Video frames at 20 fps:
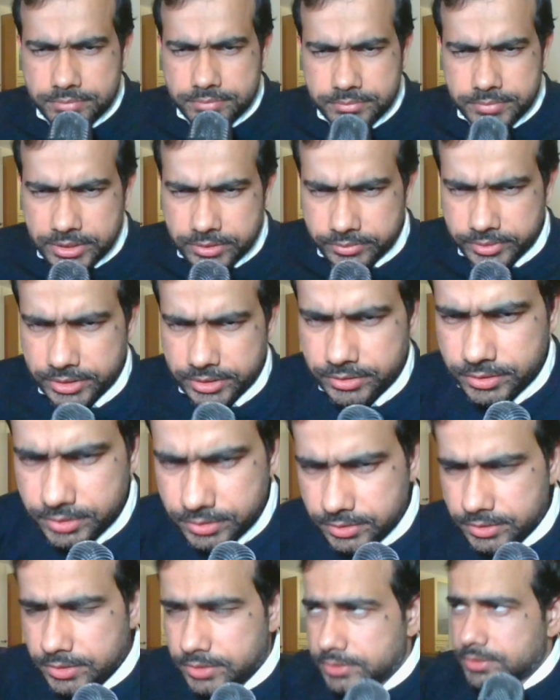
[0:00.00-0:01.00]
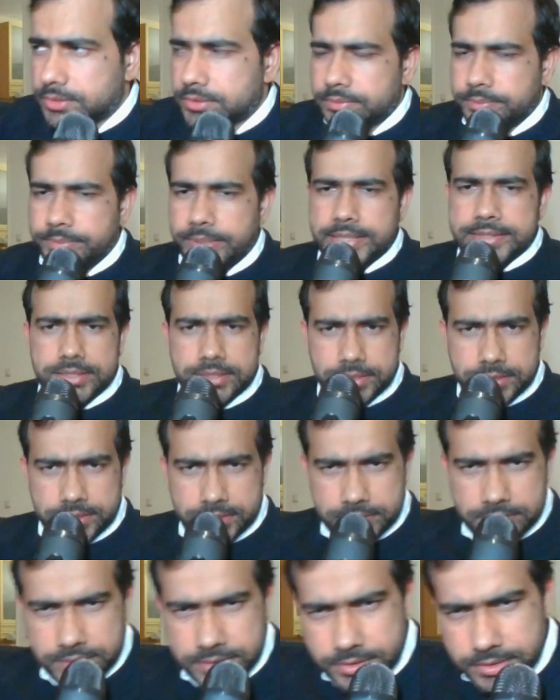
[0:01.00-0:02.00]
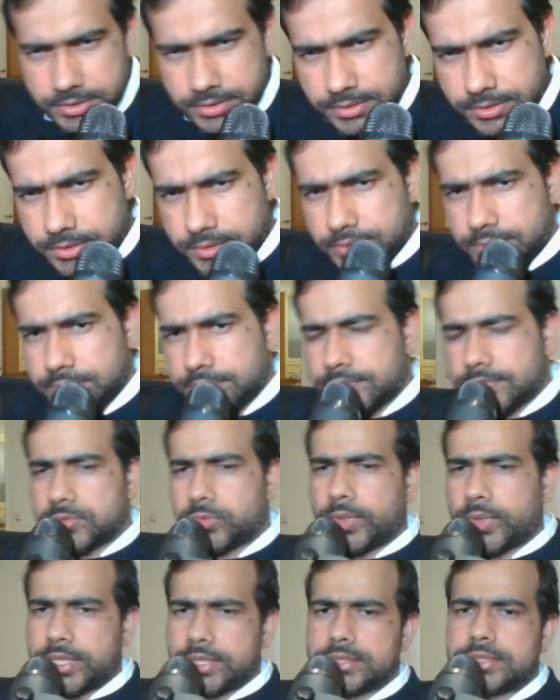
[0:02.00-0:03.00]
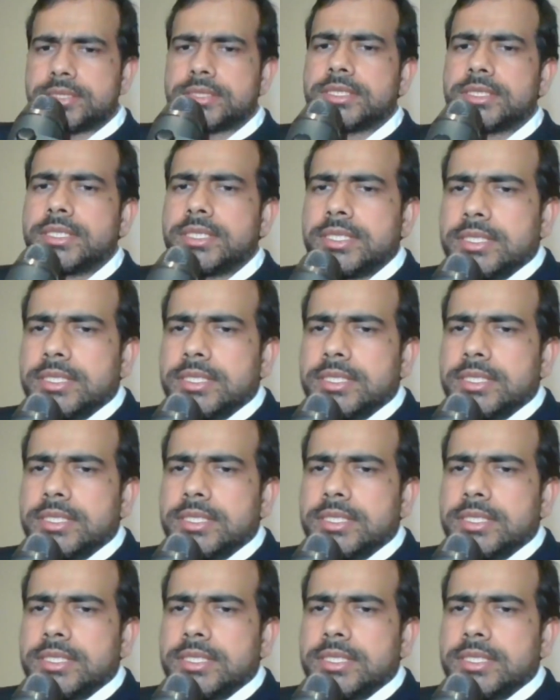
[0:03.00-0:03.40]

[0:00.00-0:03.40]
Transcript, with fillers: by the way, the the pricing uh, quants,